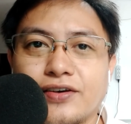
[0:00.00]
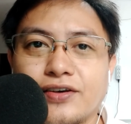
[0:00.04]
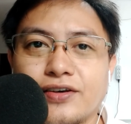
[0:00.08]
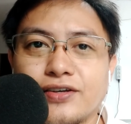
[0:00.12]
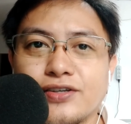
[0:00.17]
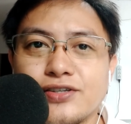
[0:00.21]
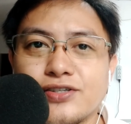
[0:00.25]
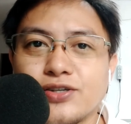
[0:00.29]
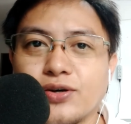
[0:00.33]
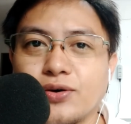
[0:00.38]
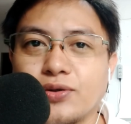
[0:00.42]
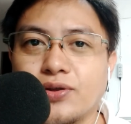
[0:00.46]

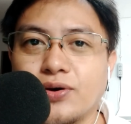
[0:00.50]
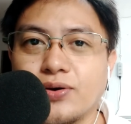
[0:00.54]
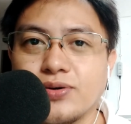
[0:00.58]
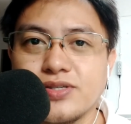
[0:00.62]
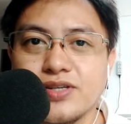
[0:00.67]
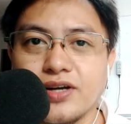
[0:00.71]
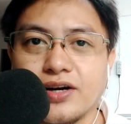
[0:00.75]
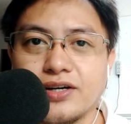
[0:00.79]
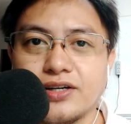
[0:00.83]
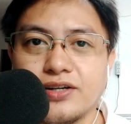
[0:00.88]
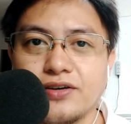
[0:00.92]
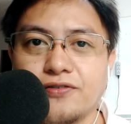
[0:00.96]
So those
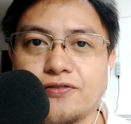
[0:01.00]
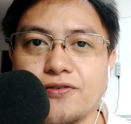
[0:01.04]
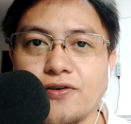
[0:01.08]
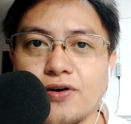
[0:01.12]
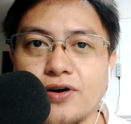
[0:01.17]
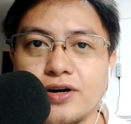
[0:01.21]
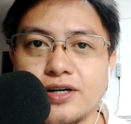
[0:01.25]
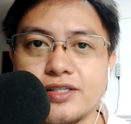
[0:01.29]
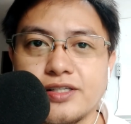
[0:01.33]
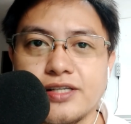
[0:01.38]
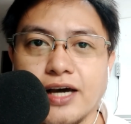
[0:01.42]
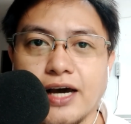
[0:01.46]
are the
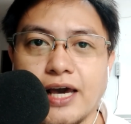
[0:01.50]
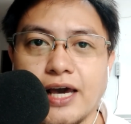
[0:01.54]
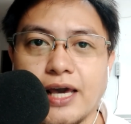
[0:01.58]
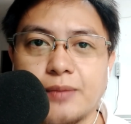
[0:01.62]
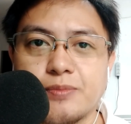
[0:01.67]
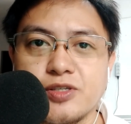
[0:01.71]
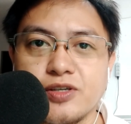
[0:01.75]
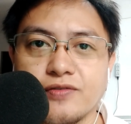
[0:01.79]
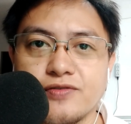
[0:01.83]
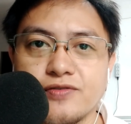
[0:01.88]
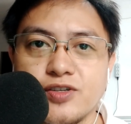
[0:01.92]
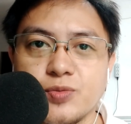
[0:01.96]
4
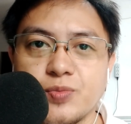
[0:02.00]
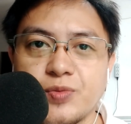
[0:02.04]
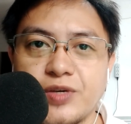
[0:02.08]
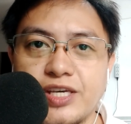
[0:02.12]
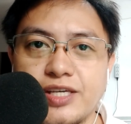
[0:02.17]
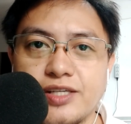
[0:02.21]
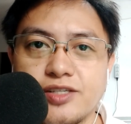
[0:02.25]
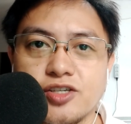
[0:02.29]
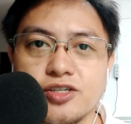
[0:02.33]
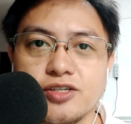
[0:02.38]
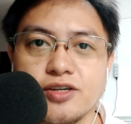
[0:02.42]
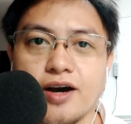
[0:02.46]
types of
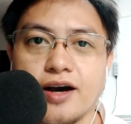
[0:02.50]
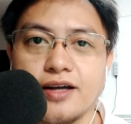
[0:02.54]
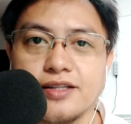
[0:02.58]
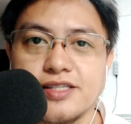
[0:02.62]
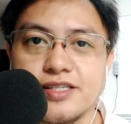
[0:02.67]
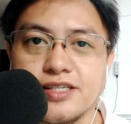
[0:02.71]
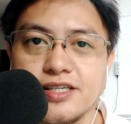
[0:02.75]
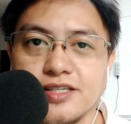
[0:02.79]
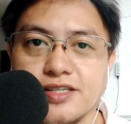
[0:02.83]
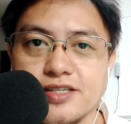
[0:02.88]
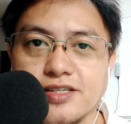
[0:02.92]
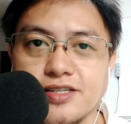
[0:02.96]
speech
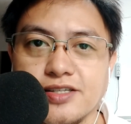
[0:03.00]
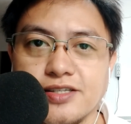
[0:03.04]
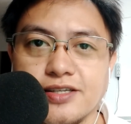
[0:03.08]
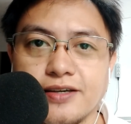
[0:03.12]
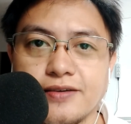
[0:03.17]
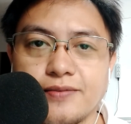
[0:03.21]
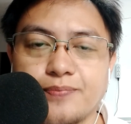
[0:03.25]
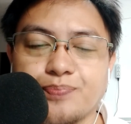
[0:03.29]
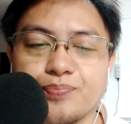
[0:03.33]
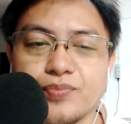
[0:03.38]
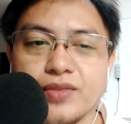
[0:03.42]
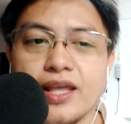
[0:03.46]
context.
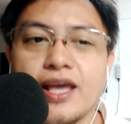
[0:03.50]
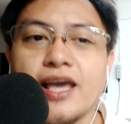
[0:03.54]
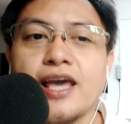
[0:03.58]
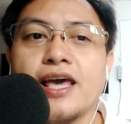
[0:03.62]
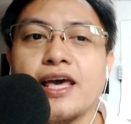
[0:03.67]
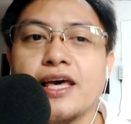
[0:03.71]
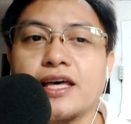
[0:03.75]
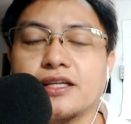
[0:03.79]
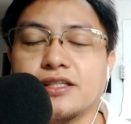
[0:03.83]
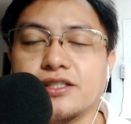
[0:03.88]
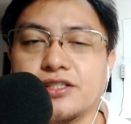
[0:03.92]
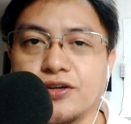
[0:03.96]

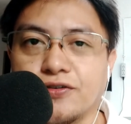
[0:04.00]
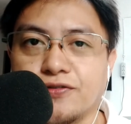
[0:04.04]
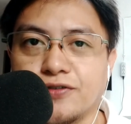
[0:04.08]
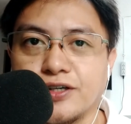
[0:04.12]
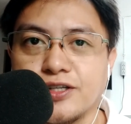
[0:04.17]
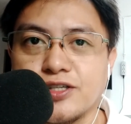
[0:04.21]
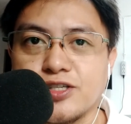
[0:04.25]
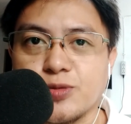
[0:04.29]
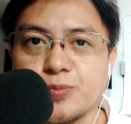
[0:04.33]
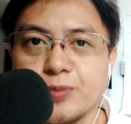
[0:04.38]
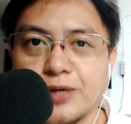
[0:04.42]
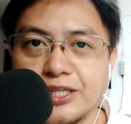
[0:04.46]

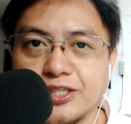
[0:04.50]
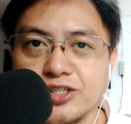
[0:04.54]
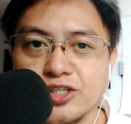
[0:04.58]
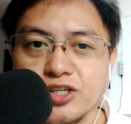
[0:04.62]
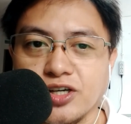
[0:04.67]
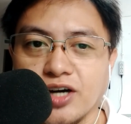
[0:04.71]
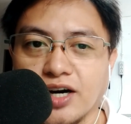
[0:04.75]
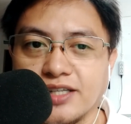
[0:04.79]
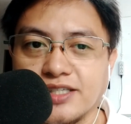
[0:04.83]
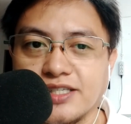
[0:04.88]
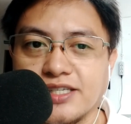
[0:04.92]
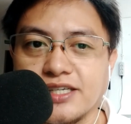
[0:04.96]
Different speech
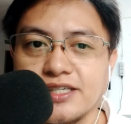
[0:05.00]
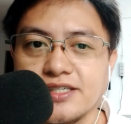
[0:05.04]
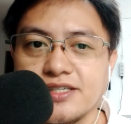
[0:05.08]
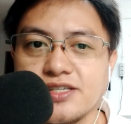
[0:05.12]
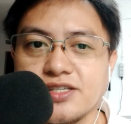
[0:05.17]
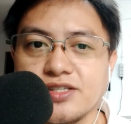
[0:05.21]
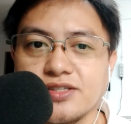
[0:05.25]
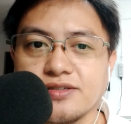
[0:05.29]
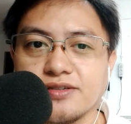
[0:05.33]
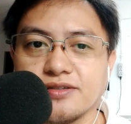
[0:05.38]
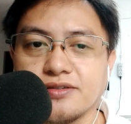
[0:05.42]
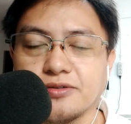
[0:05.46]

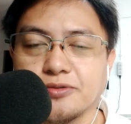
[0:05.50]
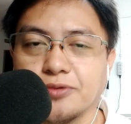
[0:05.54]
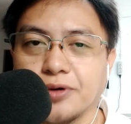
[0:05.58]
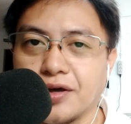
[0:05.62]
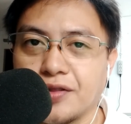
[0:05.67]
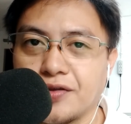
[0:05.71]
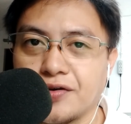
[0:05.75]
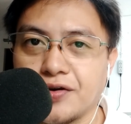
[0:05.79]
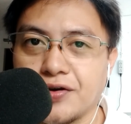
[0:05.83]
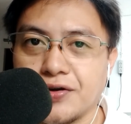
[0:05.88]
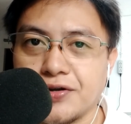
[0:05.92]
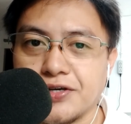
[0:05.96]
context,
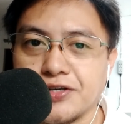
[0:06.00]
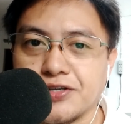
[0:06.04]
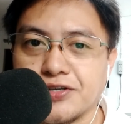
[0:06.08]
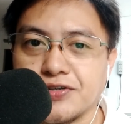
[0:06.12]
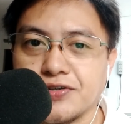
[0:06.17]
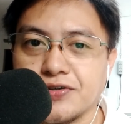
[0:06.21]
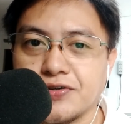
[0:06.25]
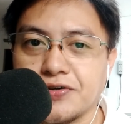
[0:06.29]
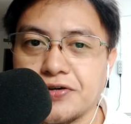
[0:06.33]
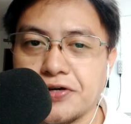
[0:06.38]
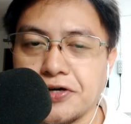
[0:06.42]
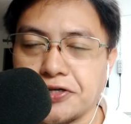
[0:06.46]
whether it is
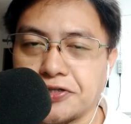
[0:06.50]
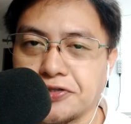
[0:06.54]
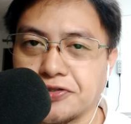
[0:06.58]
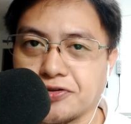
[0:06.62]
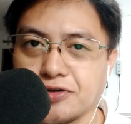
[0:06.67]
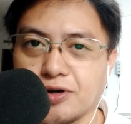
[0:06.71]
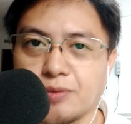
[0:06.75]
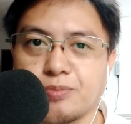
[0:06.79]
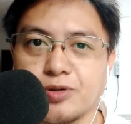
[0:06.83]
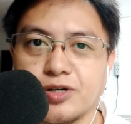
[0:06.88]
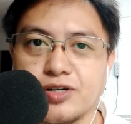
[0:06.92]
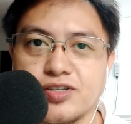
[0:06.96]

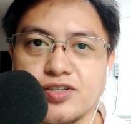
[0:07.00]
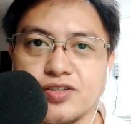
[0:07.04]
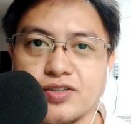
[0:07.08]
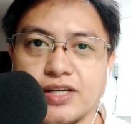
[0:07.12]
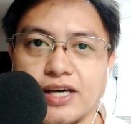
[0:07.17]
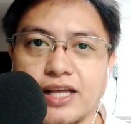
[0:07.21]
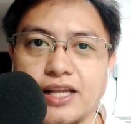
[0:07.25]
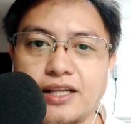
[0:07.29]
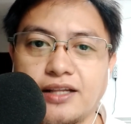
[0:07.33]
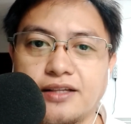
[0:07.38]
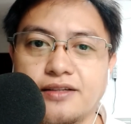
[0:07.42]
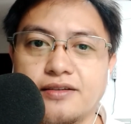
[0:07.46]

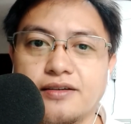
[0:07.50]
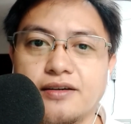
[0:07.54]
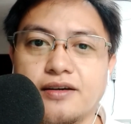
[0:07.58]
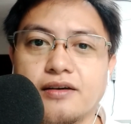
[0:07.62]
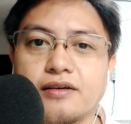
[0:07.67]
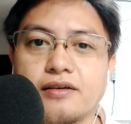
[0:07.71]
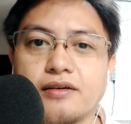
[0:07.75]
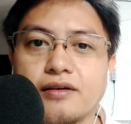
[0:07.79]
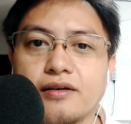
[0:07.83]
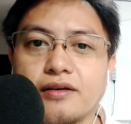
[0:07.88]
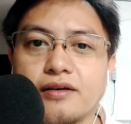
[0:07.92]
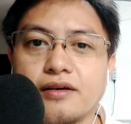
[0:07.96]
intrapersonal,
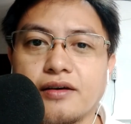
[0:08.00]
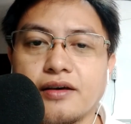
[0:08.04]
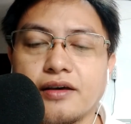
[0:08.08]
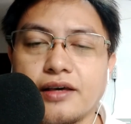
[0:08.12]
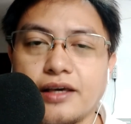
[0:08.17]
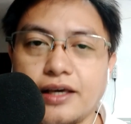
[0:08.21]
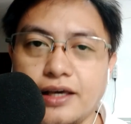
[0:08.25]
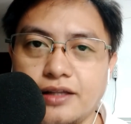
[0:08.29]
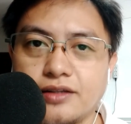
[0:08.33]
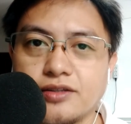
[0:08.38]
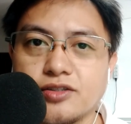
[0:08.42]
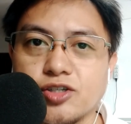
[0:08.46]

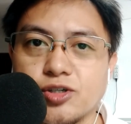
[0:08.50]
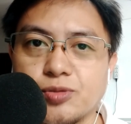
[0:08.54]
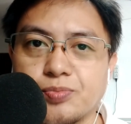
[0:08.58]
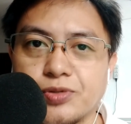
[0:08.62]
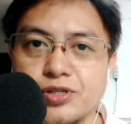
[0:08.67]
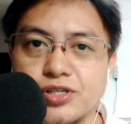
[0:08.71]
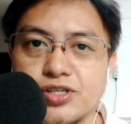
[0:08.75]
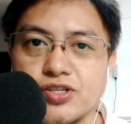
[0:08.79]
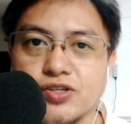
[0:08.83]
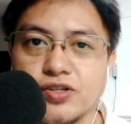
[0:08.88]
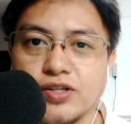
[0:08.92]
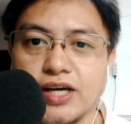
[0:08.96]

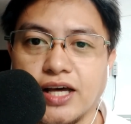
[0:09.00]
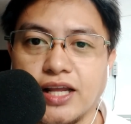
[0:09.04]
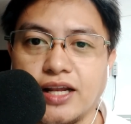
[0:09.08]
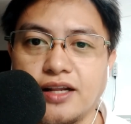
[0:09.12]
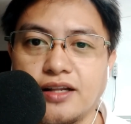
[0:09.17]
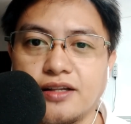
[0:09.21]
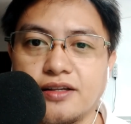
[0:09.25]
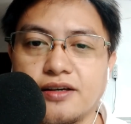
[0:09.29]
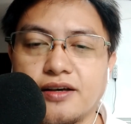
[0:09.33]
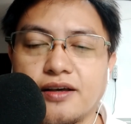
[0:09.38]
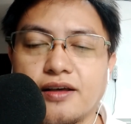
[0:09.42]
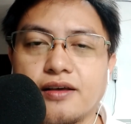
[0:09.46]
interpersonal,
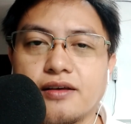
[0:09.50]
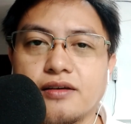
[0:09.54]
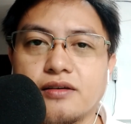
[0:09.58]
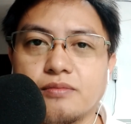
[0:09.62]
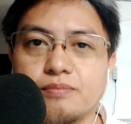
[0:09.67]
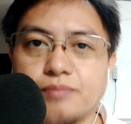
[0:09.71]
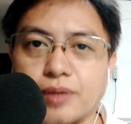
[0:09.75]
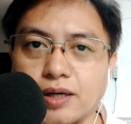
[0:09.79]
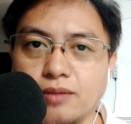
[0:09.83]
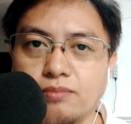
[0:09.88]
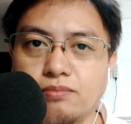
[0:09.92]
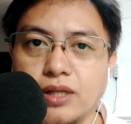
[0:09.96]

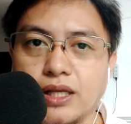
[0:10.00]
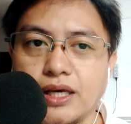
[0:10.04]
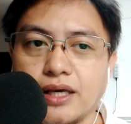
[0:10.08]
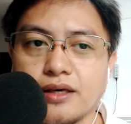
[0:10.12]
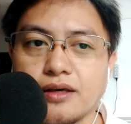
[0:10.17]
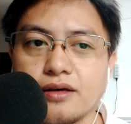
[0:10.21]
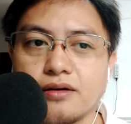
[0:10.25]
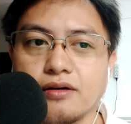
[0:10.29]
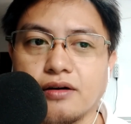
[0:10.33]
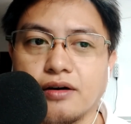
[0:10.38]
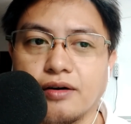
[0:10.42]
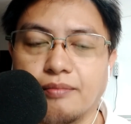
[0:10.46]
public,
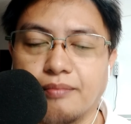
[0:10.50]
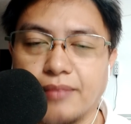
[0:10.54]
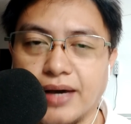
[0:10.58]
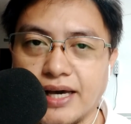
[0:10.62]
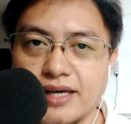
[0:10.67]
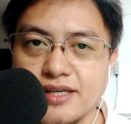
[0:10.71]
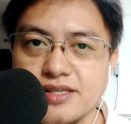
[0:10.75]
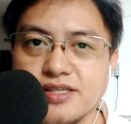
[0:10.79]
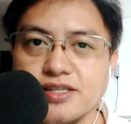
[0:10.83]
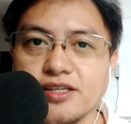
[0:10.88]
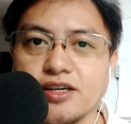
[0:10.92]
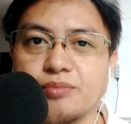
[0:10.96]
or
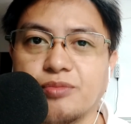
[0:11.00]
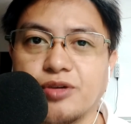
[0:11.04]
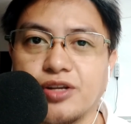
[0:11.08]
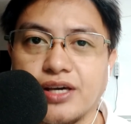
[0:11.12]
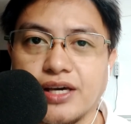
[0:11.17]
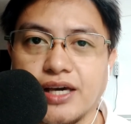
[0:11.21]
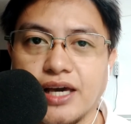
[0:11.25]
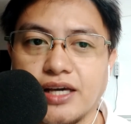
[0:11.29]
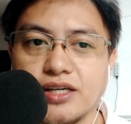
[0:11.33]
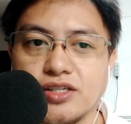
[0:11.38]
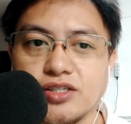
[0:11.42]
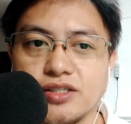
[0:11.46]
mass
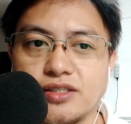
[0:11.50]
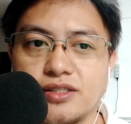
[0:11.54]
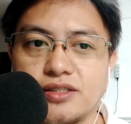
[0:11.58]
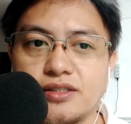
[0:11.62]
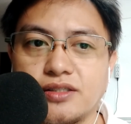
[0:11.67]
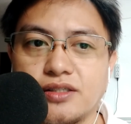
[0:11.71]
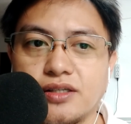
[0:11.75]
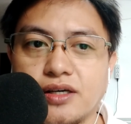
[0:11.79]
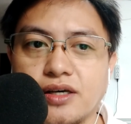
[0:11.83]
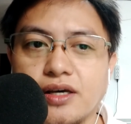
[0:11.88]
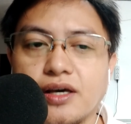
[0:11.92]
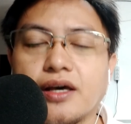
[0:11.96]
communication,
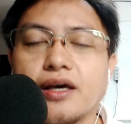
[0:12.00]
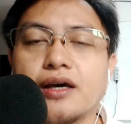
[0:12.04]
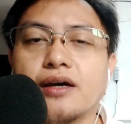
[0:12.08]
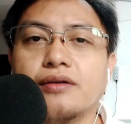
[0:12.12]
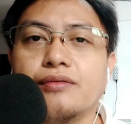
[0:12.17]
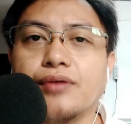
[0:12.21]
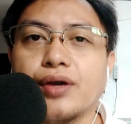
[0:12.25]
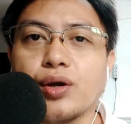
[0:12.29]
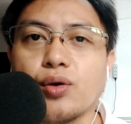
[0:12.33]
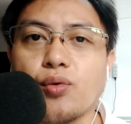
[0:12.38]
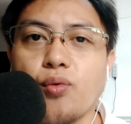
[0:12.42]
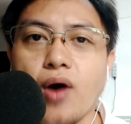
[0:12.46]

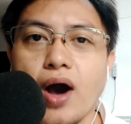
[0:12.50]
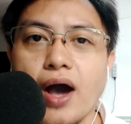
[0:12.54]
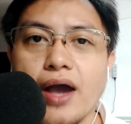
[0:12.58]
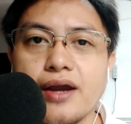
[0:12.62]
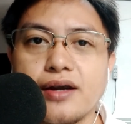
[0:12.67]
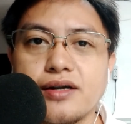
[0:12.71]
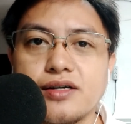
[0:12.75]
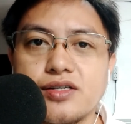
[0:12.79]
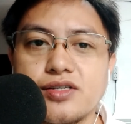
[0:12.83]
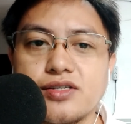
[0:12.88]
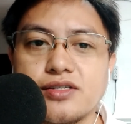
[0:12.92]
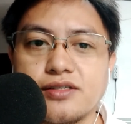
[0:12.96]

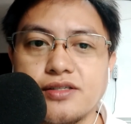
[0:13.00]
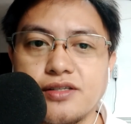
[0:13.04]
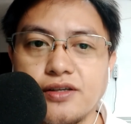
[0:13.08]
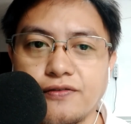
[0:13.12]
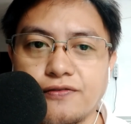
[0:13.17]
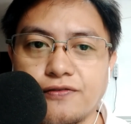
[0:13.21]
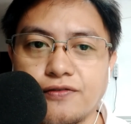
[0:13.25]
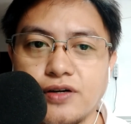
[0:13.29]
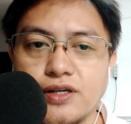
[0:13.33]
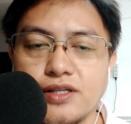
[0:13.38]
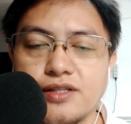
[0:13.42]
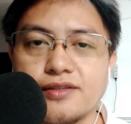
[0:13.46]
requires
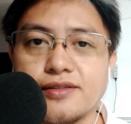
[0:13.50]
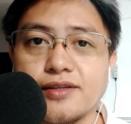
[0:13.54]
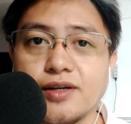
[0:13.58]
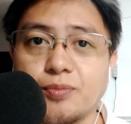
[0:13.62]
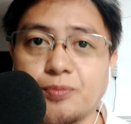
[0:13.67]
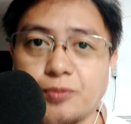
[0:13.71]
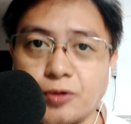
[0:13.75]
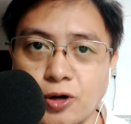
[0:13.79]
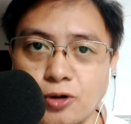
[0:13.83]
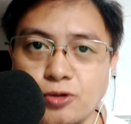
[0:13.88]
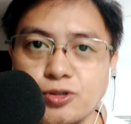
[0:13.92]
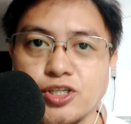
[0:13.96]
different
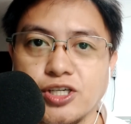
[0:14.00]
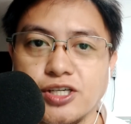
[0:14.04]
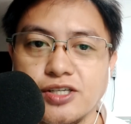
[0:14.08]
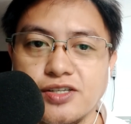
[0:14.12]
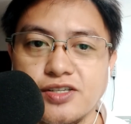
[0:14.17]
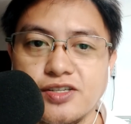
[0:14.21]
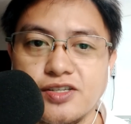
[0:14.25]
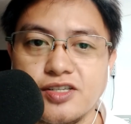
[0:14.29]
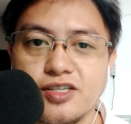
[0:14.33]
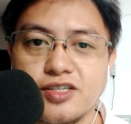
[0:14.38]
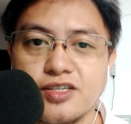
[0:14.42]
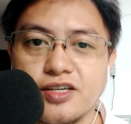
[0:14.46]

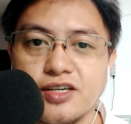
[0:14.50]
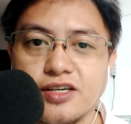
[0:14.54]
approaches.